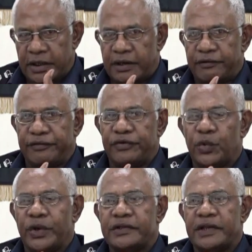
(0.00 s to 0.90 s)
and
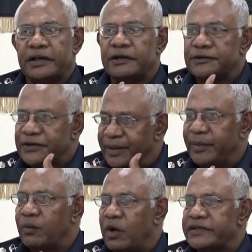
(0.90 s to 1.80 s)
review it and
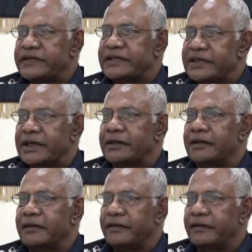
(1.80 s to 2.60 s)
determine what's needed.